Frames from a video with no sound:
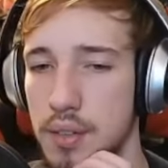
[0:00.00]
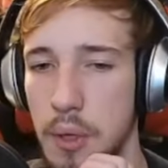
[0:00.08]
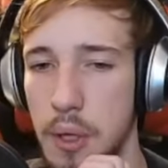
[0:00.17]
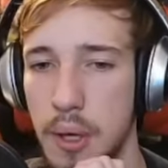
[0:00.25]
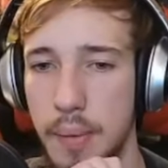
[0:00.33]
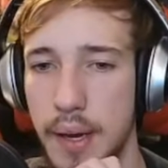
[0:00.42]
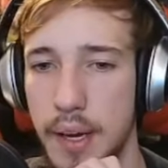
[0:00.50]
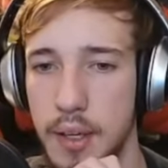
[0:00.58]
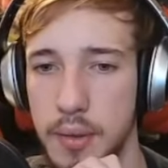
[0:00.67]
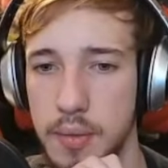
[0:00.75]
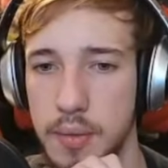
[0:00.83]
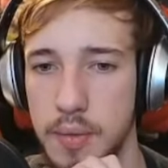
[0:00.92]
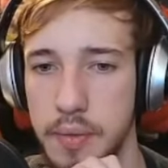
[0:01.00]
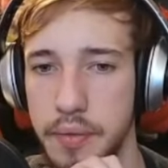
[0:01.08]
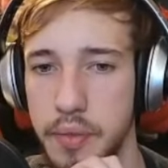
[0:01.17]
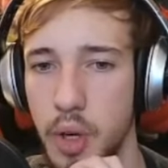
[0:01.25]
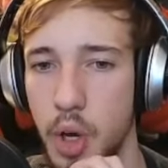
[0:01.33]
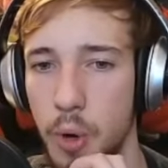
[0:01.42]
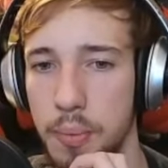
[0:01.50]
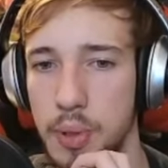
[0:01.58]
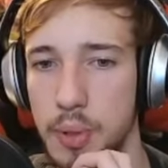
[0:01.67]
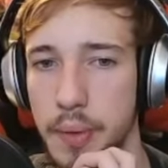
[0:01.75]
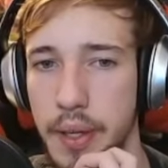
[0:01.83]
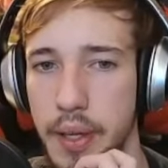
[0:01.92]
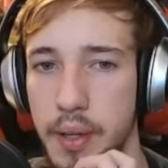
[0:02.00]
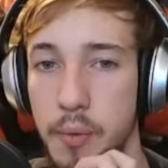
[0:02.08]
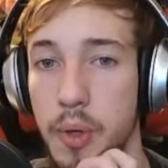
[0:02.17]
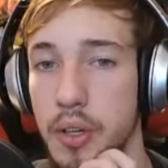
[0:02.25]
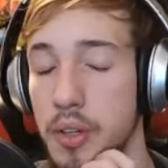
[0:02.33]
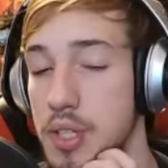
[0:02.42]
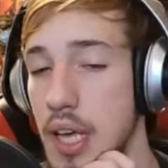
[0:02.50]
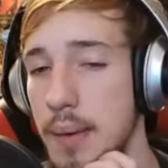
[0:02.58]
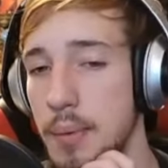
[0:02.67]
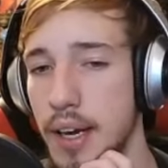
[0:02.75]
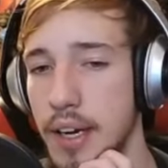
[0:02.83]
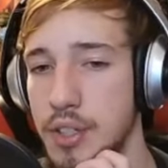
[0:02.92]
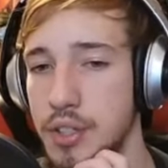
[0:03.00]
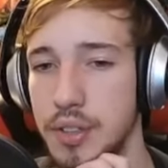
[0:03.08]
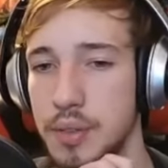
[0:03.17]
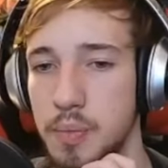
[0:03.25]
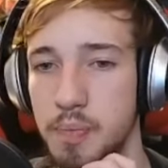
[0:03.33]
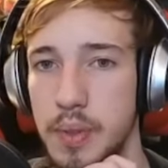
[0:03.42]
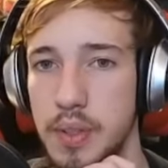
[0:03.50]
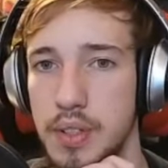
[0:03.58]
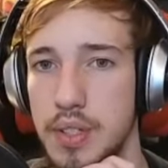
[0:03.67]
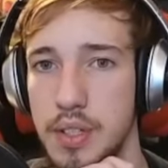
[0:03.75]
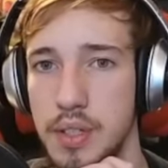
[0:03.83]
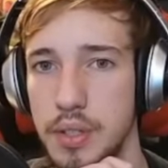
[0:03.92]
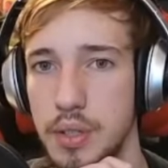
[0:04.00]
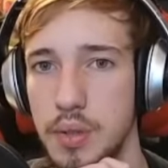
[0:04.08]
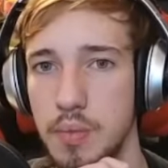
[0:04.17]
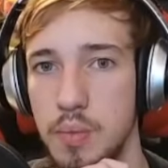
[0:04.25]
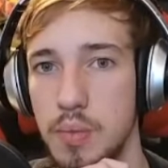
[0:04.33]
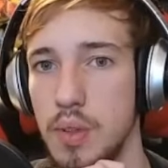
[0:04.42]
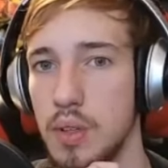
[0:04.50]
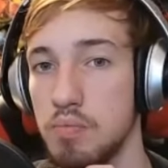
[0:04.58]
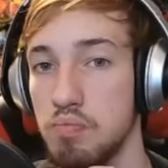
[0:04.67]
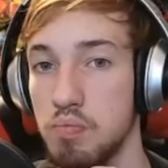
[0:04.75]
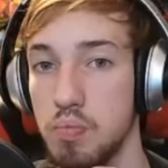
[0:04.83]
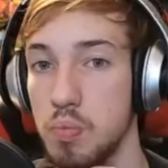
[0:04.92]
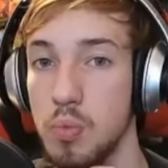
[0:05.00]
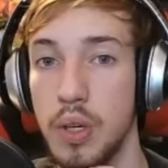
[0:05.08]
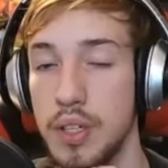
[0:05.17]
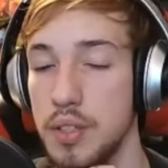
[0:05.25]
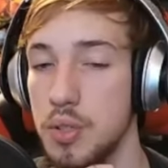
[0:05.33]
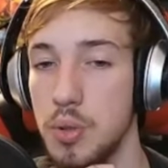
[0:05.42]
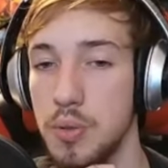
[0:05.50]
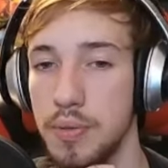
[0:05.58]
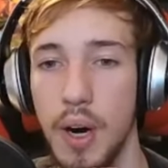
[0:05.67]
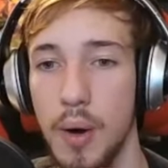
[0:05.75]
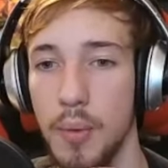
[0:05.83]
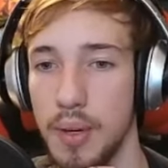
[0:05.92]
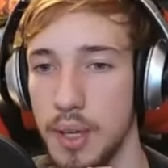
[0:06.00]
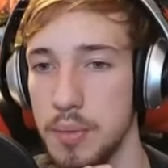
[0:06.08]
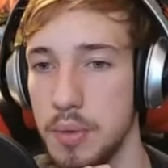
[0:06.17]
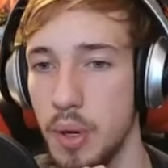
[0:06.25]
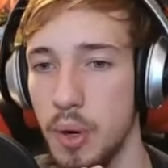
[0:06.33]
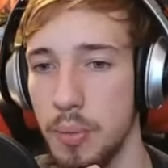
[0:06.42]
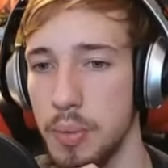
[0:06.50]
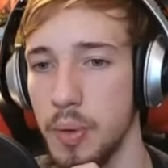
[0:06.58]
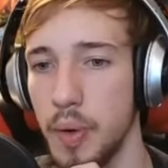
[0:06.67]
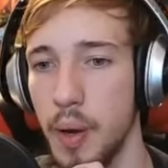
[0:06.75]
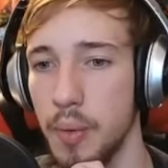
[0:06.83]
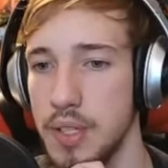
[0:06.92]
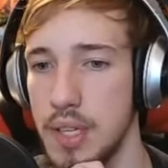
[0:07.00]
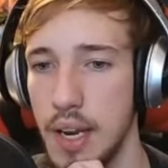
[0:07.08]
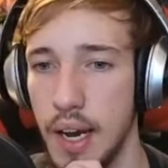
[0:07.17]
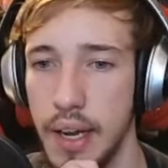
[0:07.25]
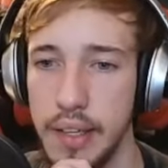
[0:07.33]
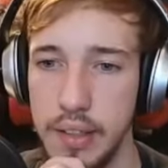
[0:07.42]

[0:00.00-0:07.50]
About homebrewing and what your table actually considers what is too far when it comes to homebrewing, what's not.